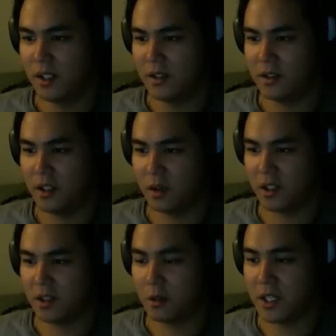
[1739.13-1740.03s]
There
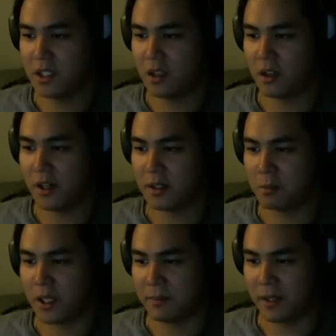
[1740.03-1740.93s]
were a crazy thought in
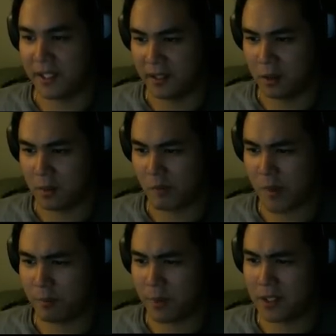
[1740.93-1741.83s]
my mind
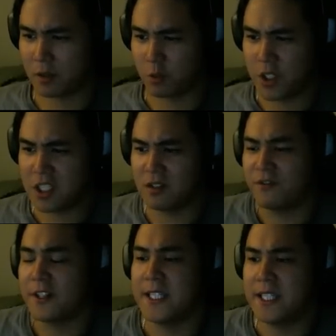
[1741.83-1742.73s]
about the reason
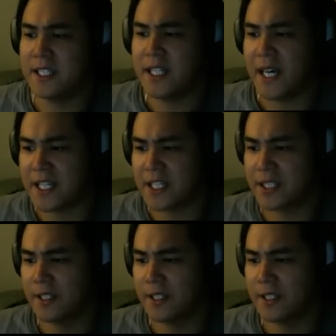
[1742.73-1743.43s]
for these deaths.